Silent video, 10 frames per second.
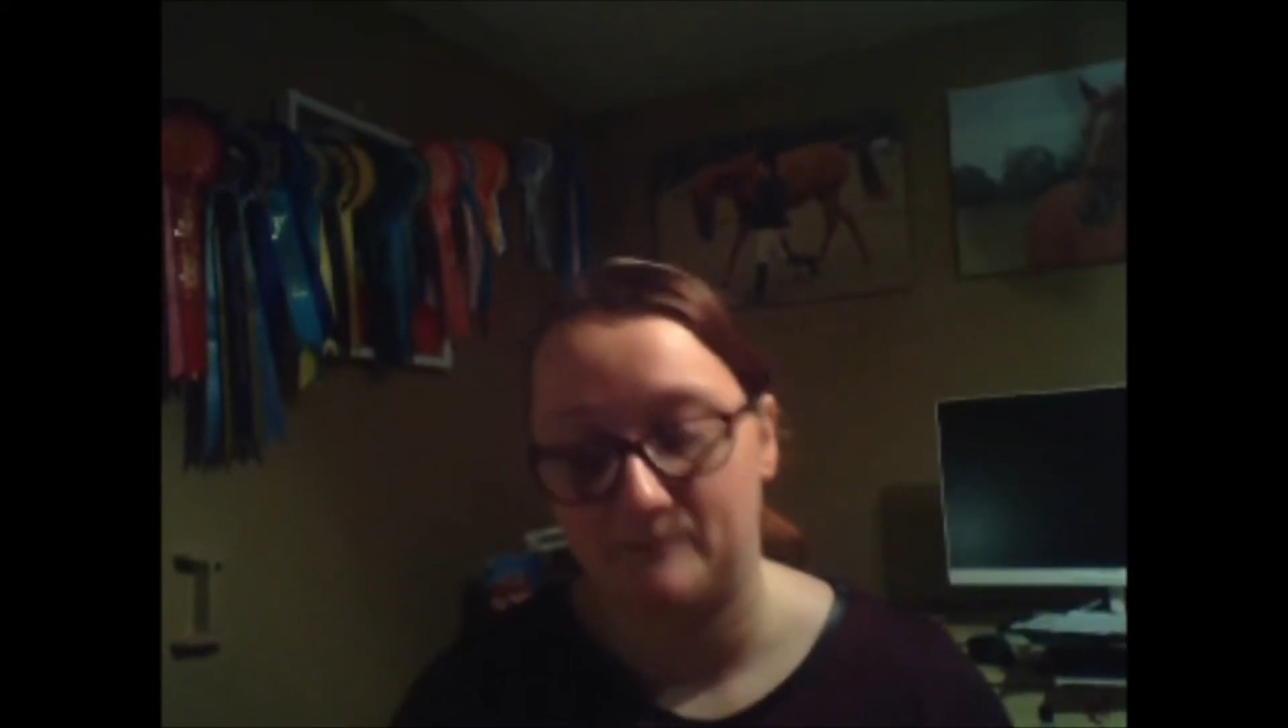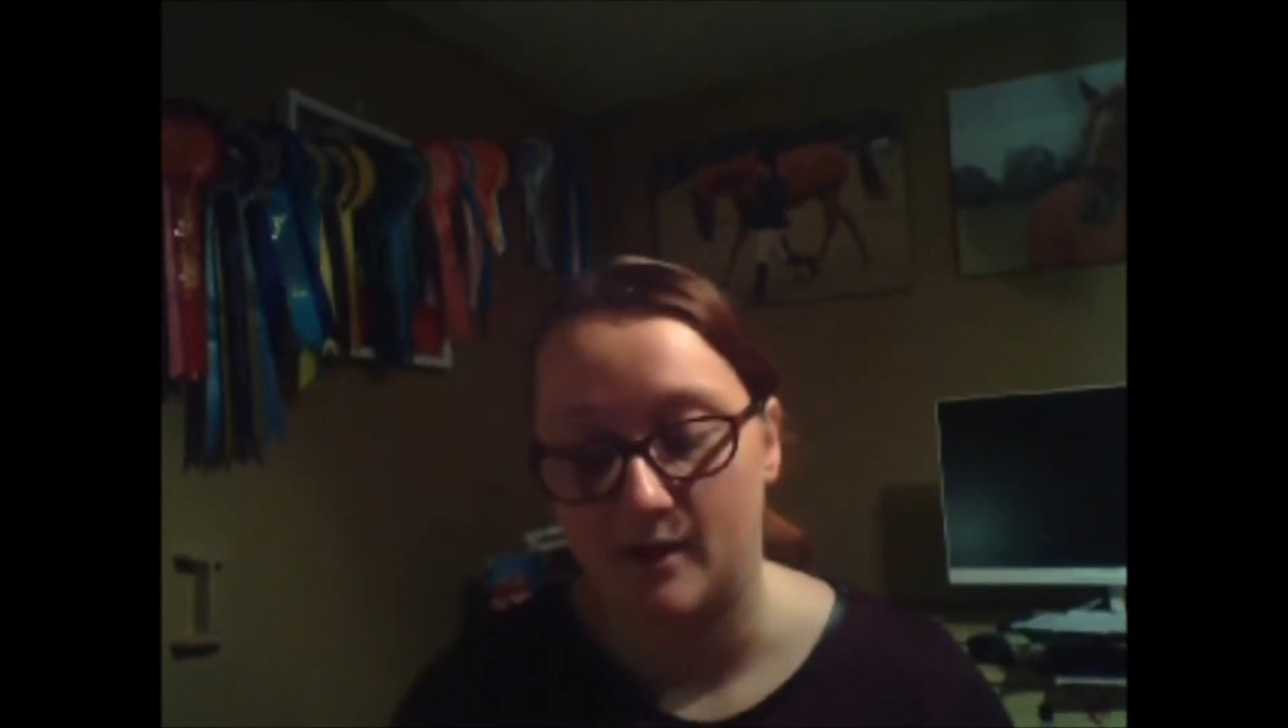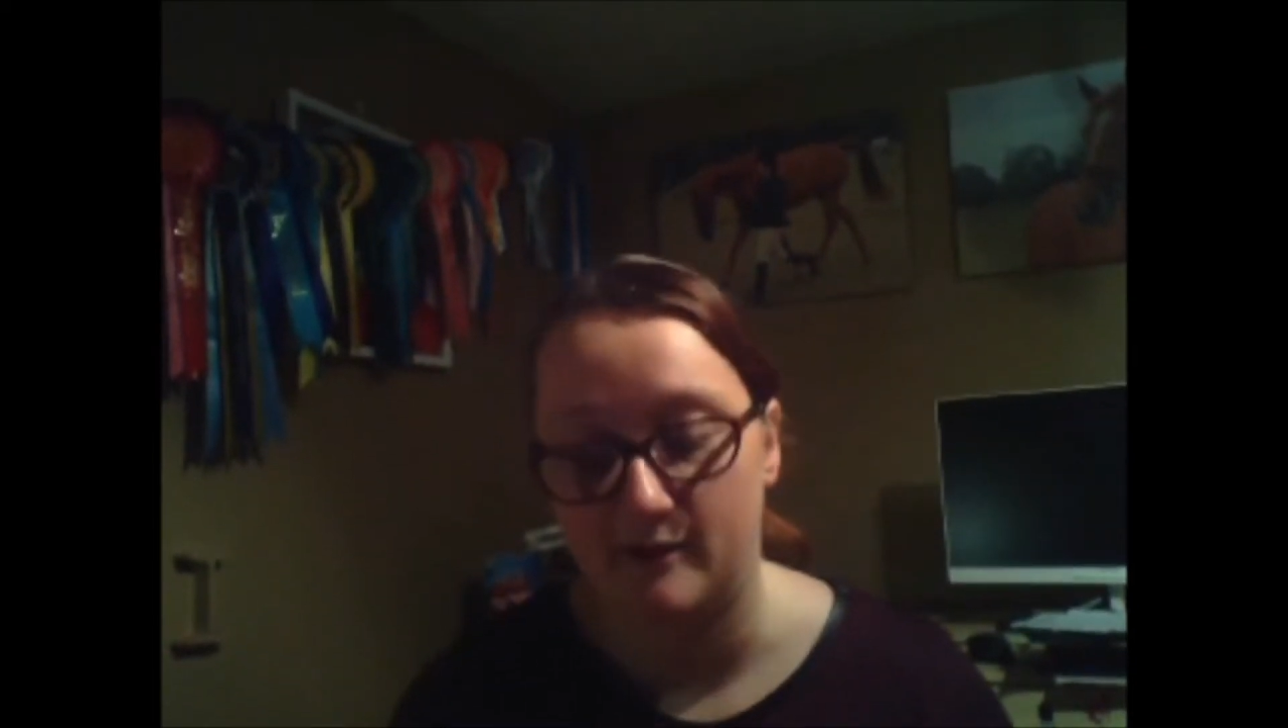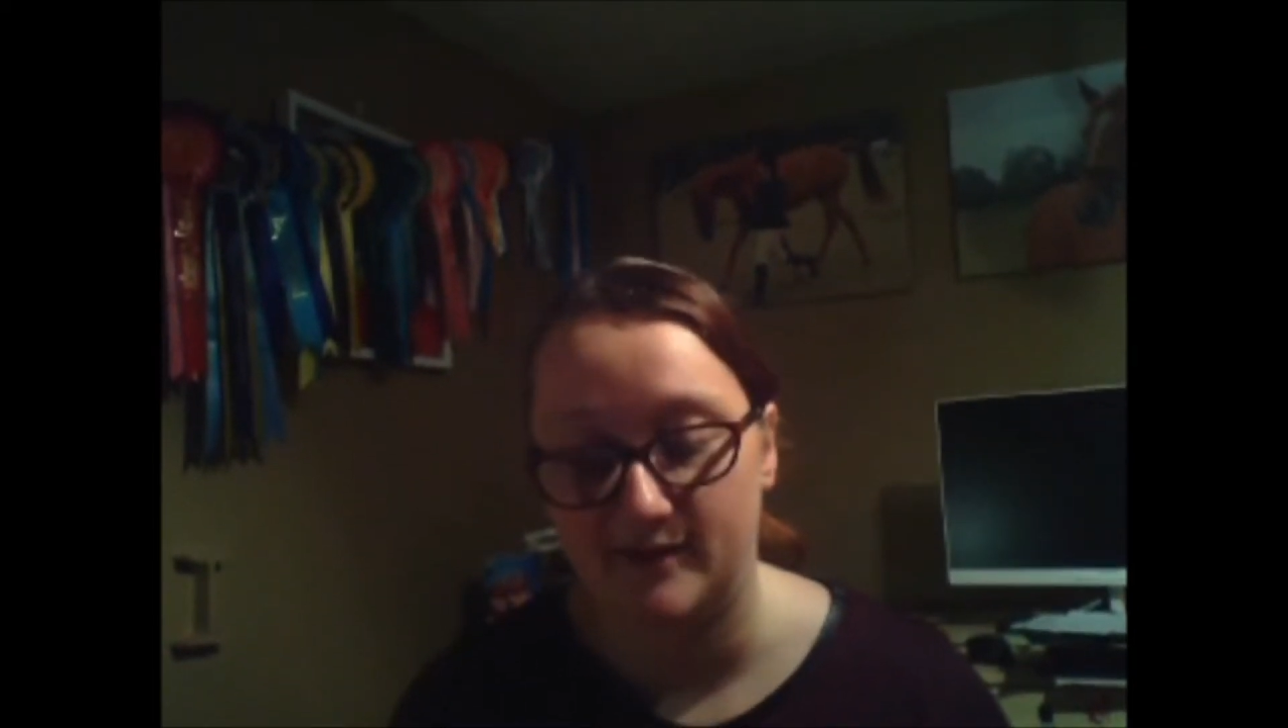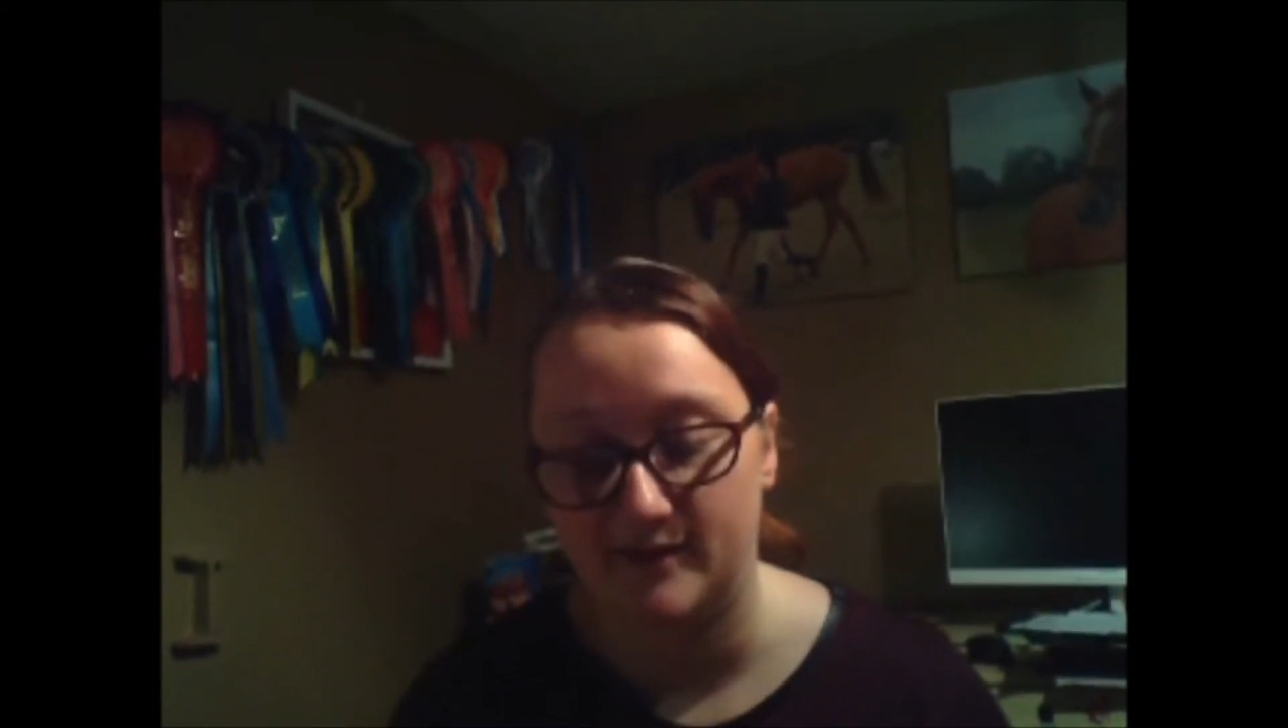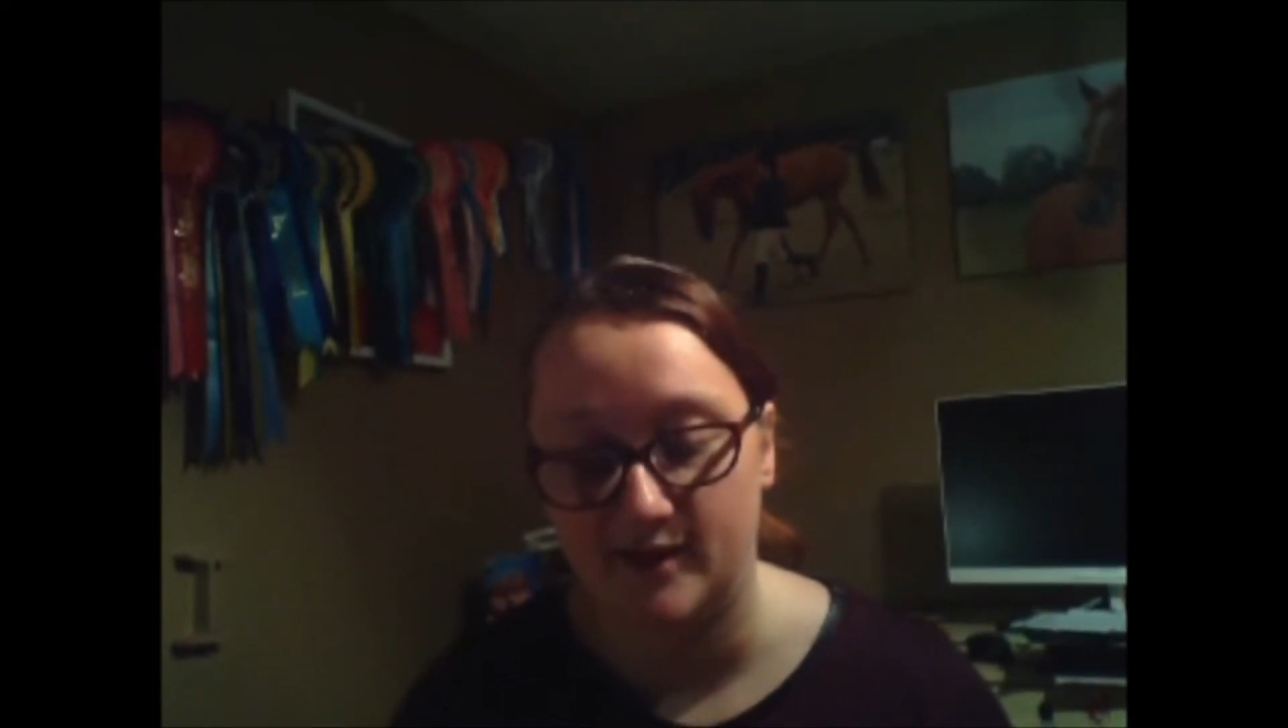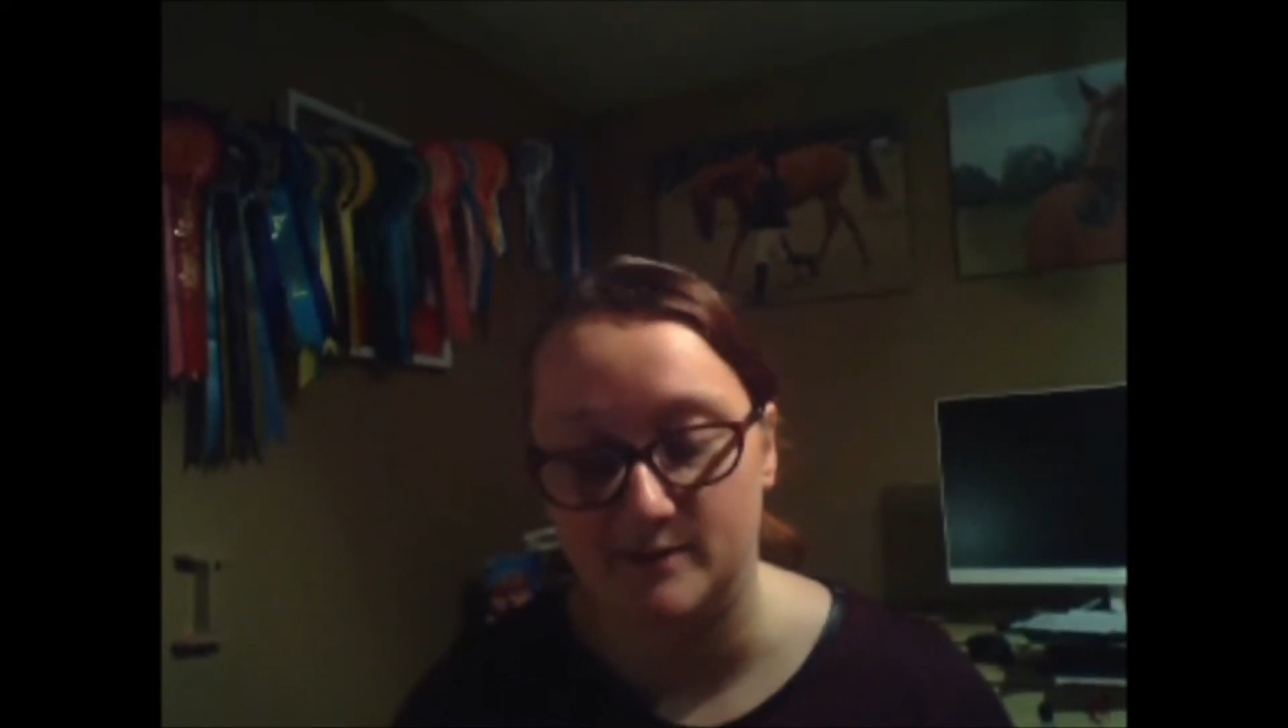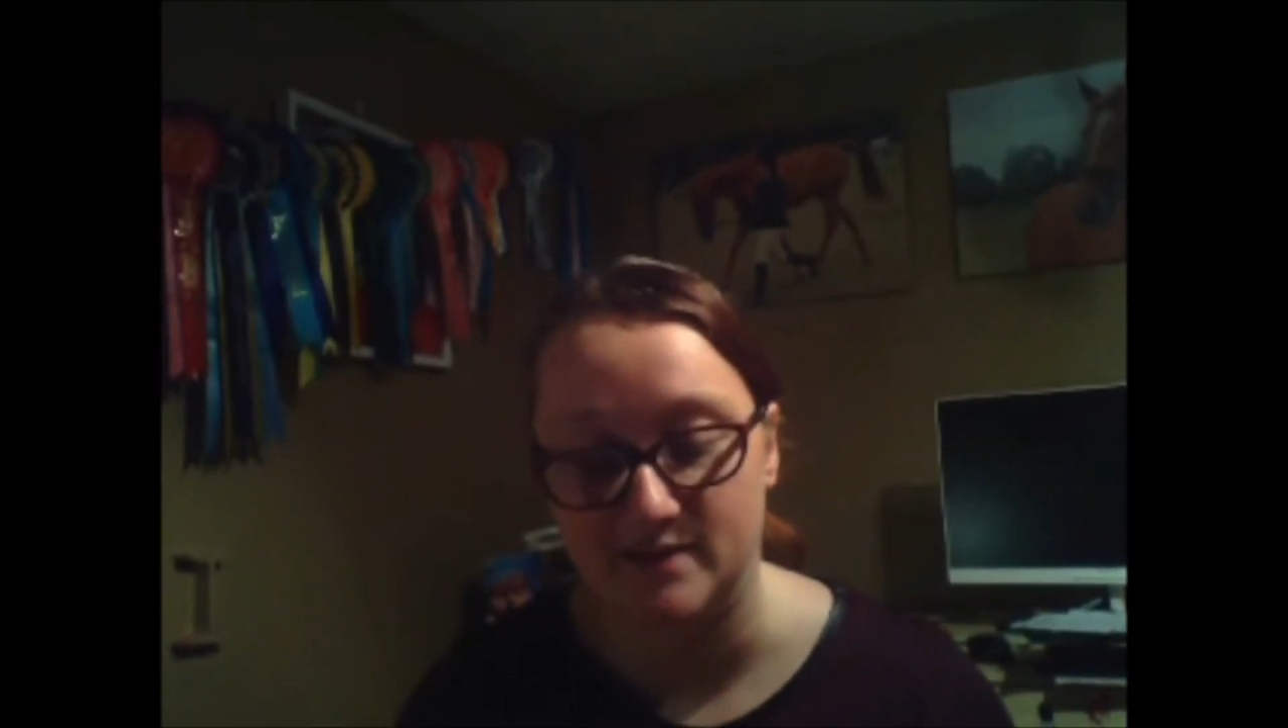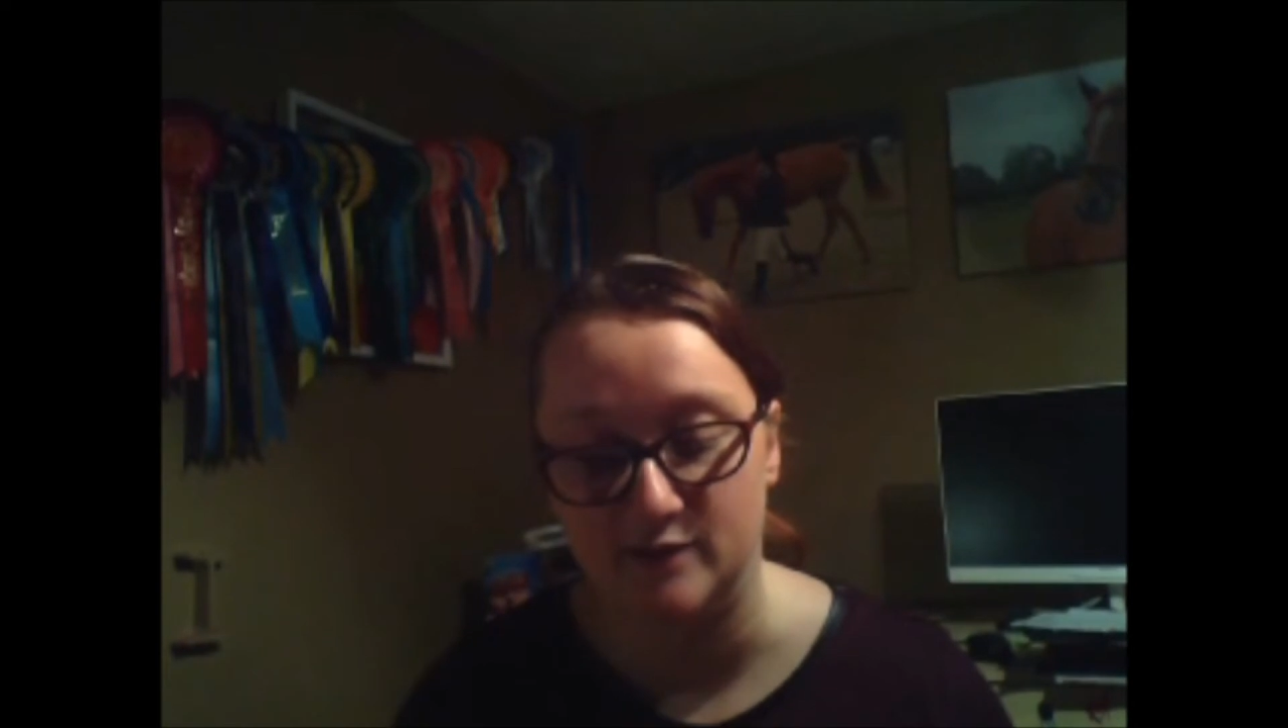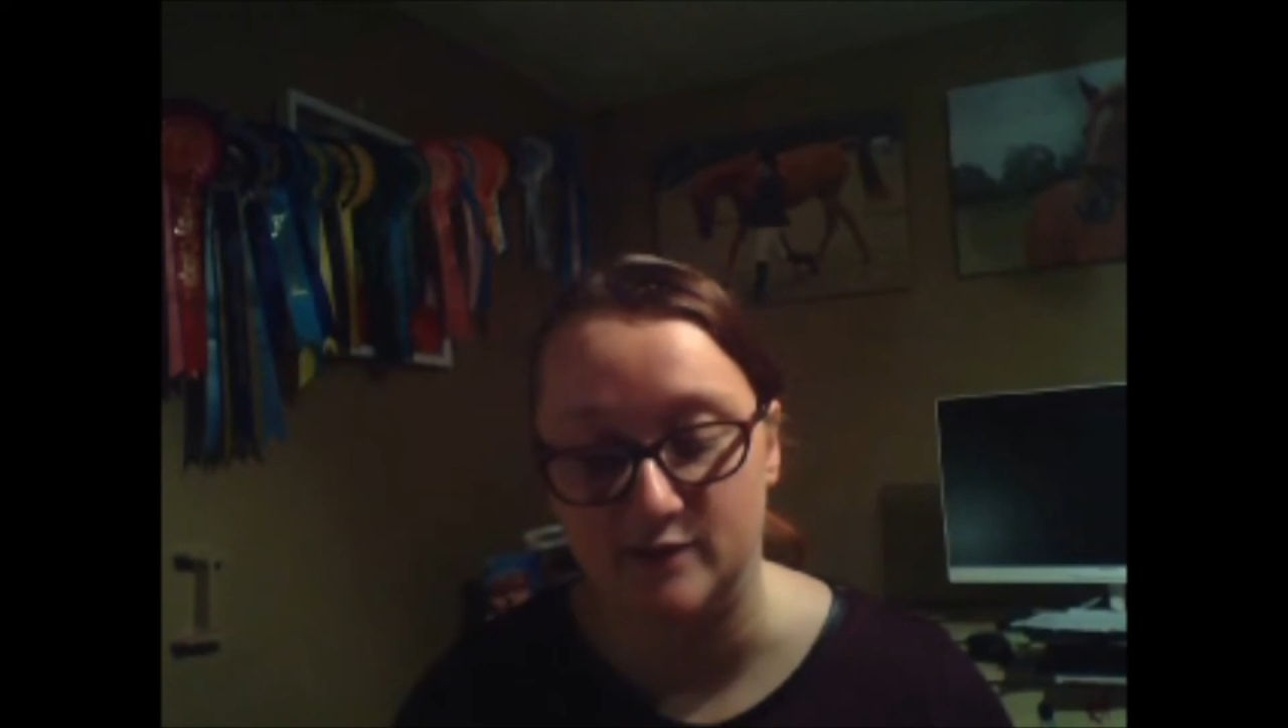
I think it comes down